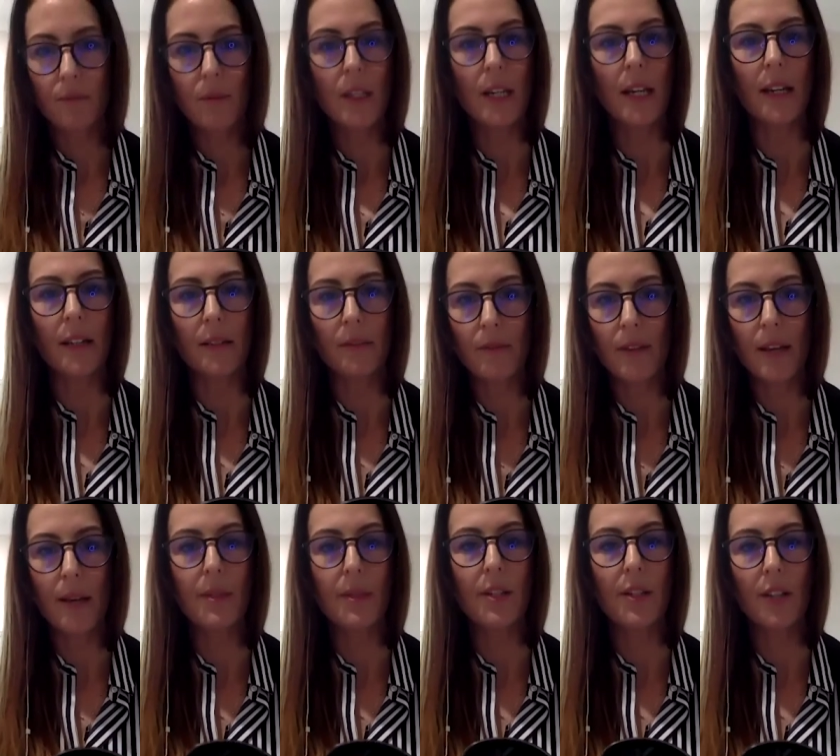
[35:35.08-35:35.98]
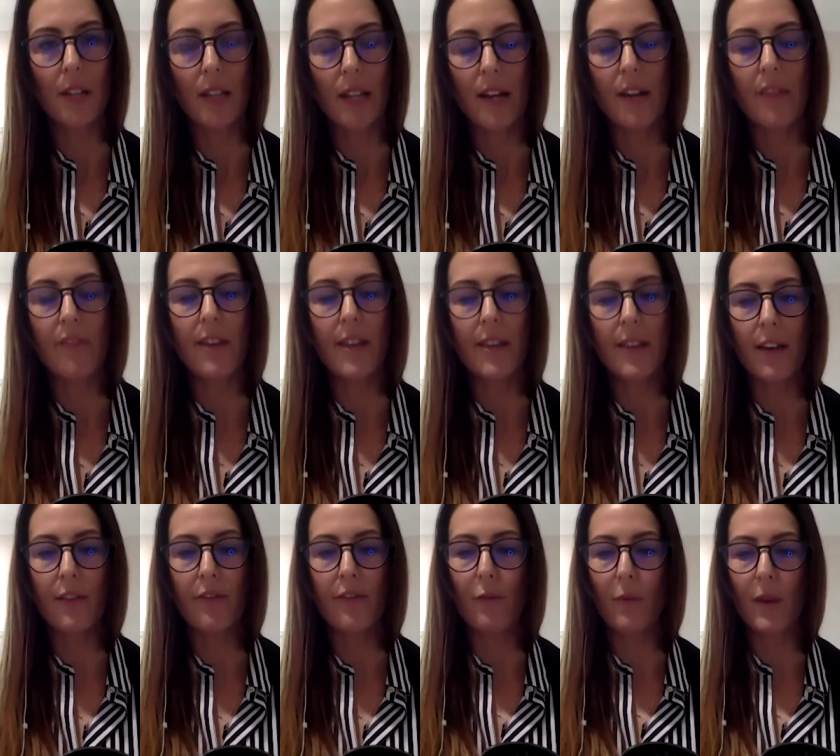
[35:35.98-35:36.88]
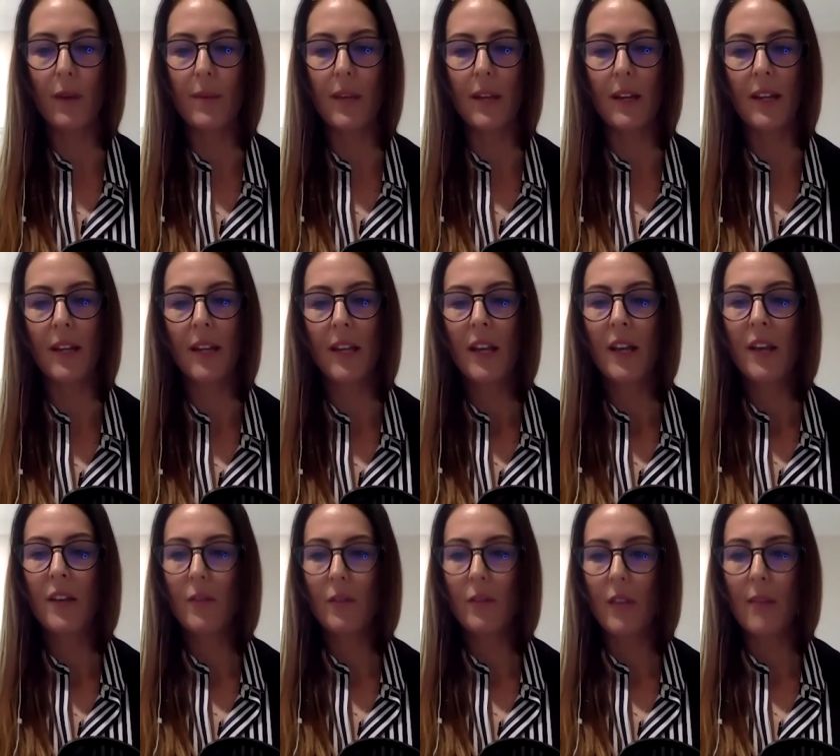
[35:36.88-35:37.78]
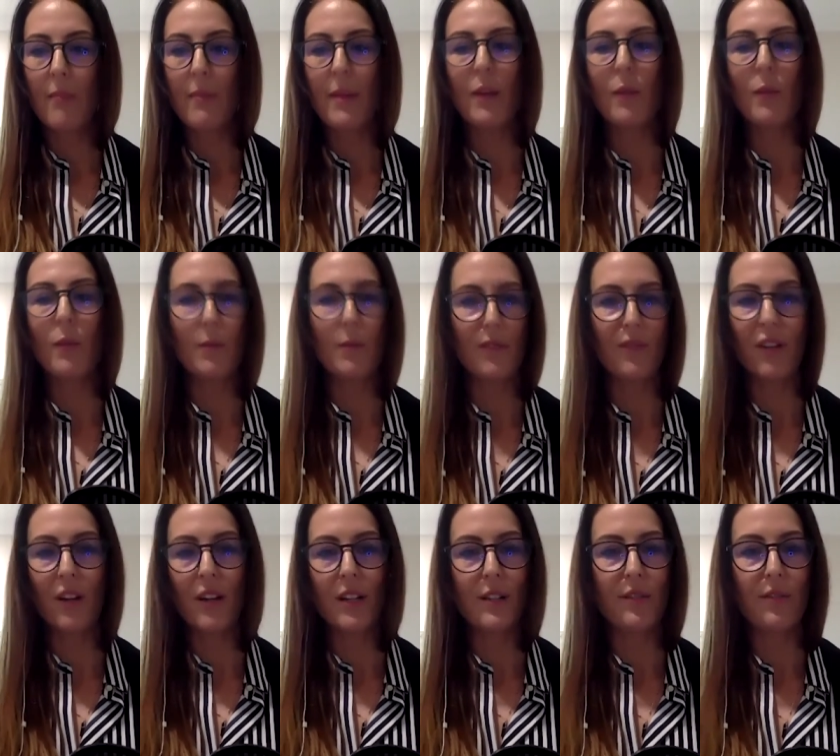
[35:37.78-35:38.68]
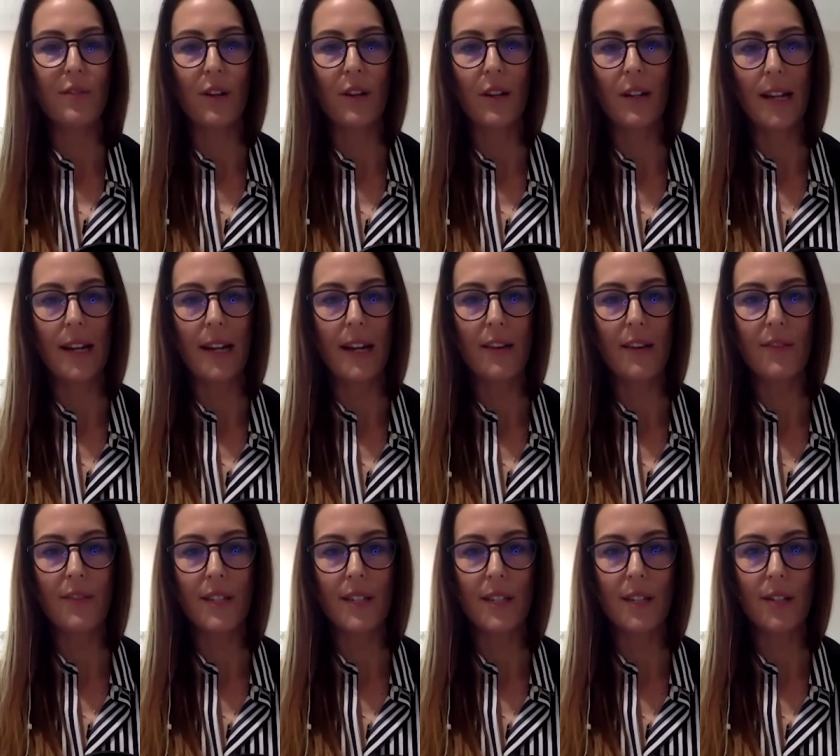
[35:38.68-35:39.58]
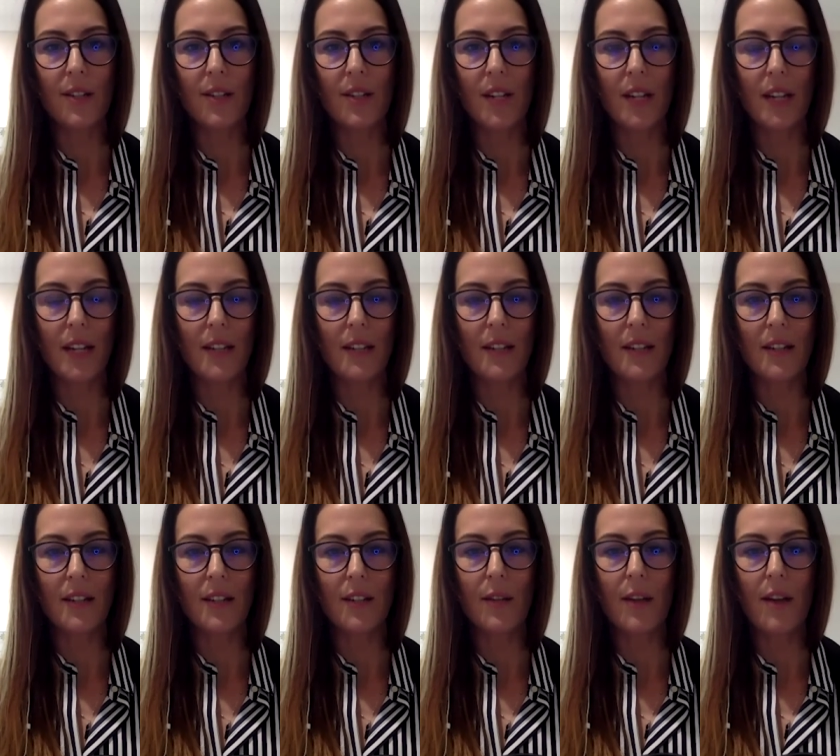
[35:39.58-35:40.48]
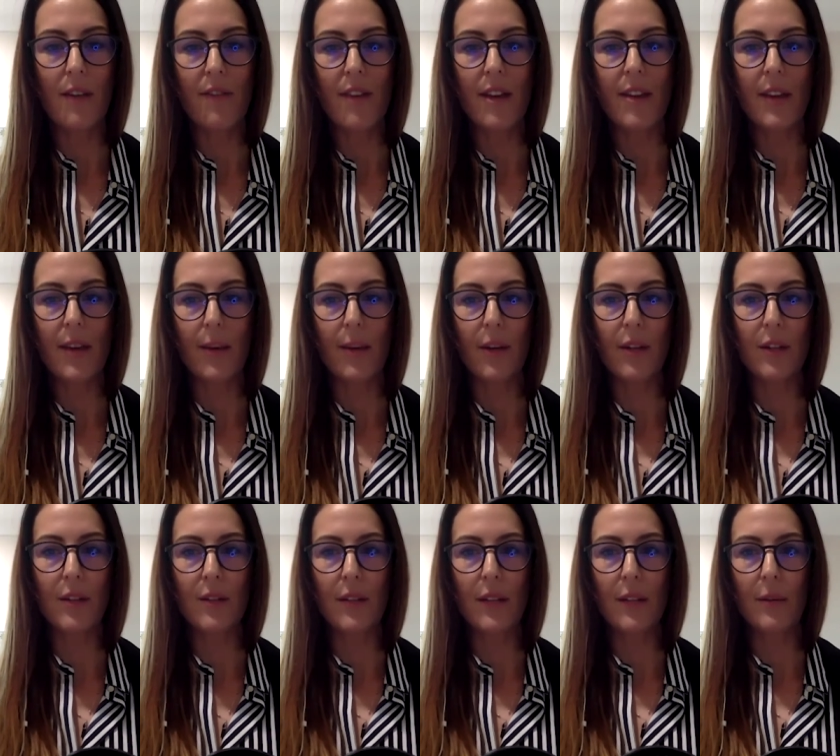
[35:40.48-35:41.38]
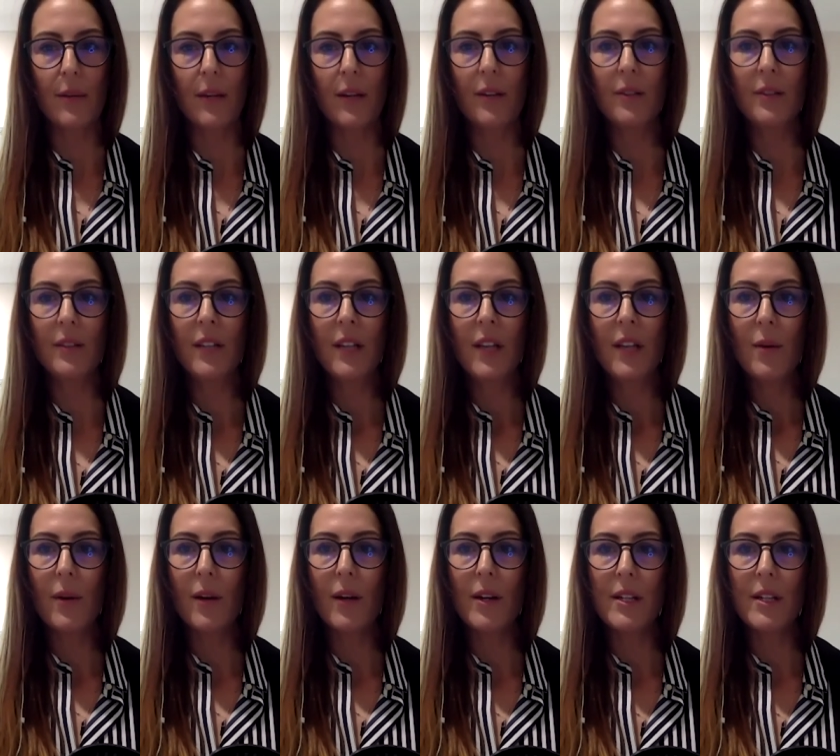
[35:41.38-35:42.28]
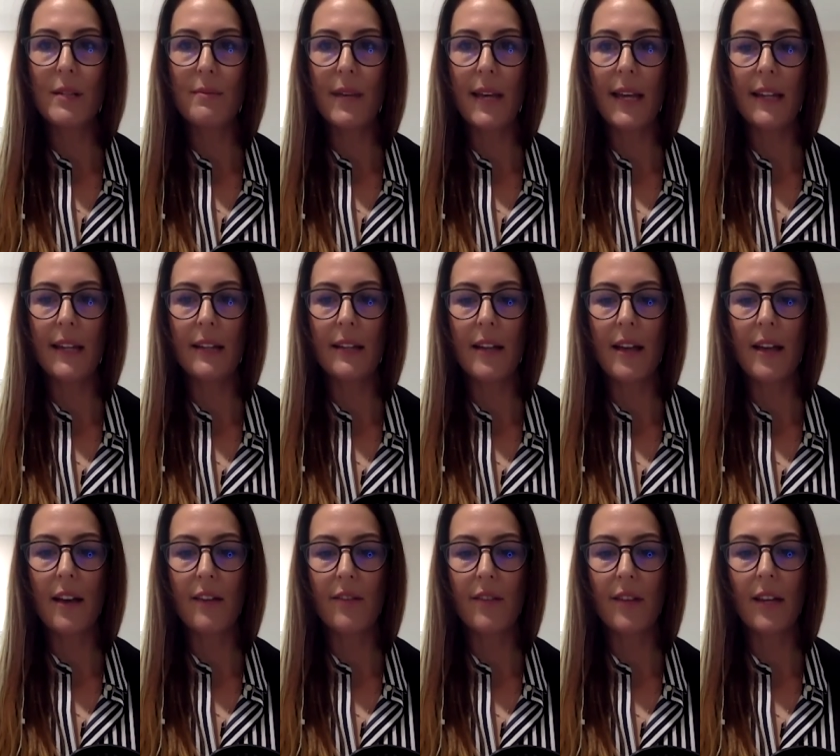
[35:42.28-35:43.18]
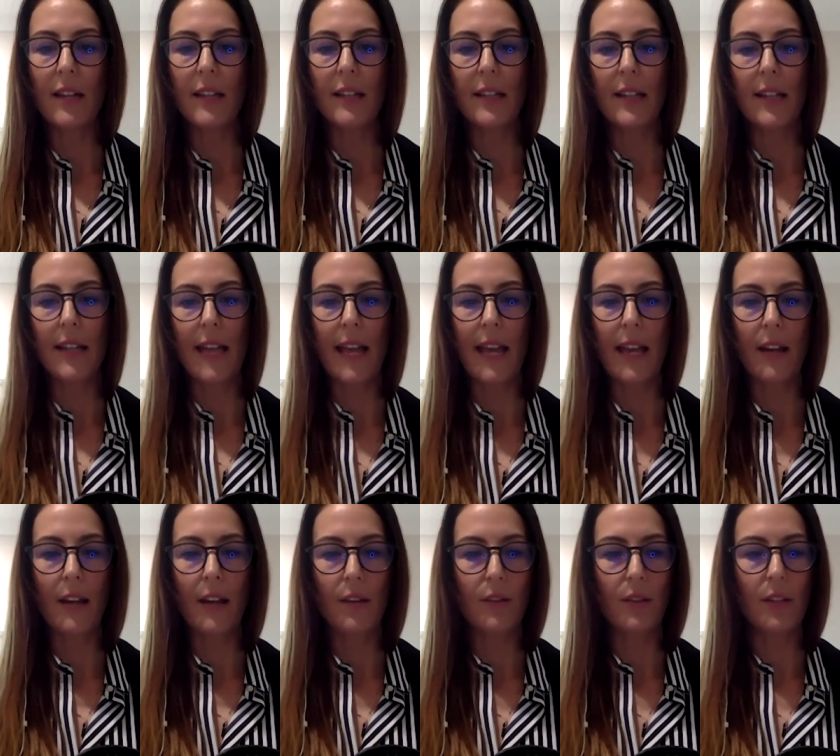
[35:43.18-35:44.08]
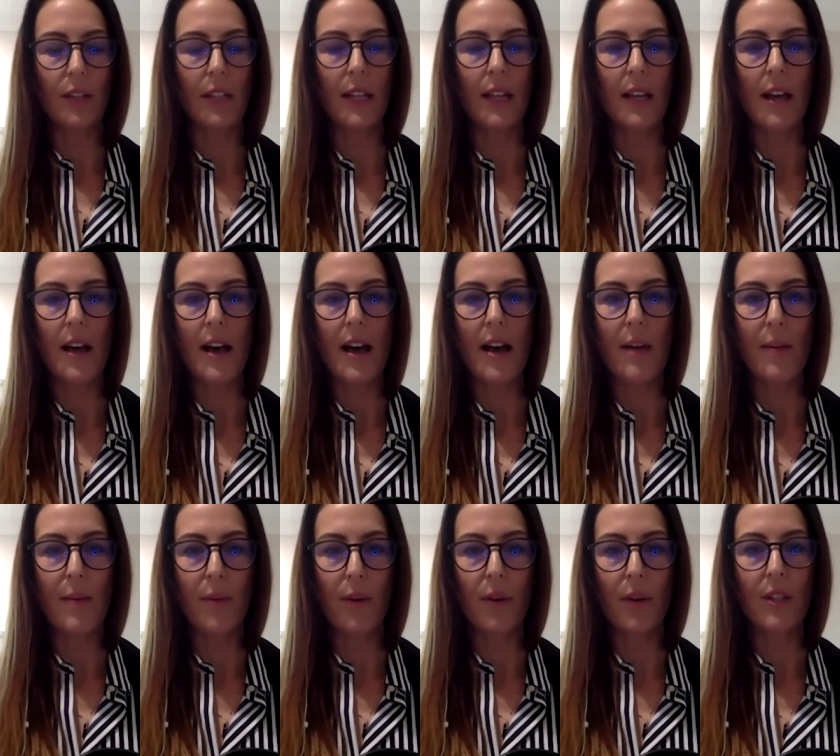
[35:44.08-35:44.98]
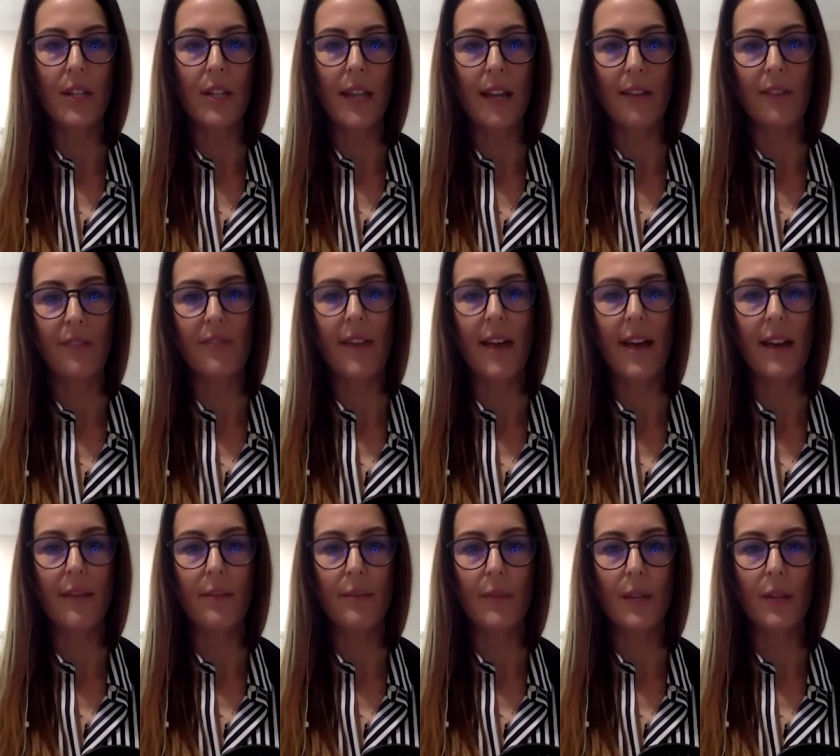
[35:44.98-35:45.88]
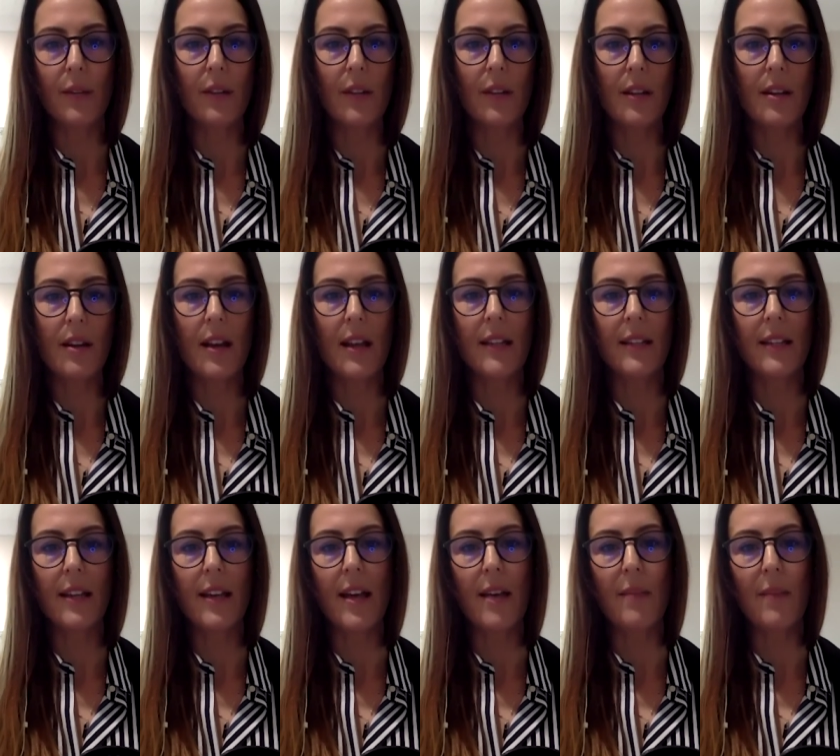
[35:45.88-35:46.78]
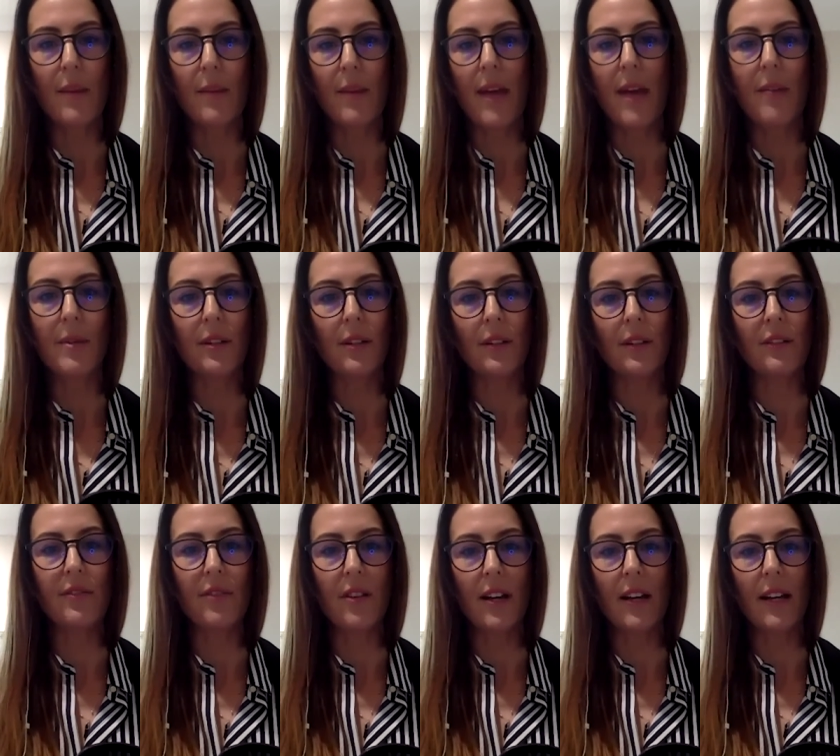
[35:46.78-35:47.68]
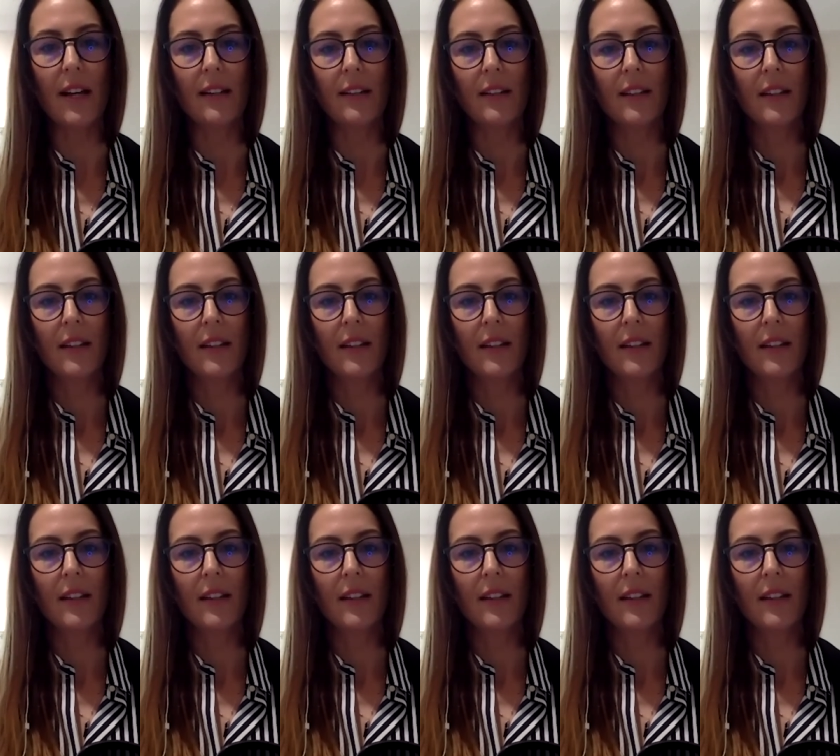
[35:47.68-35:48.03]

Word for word: yeah, absolutely. And I find that for women, like men and women, very different in our physiologies, and so I find that works really well. Whereas men, I find can eat a really high protein fat meal at night time, and they'd be absolutely fine.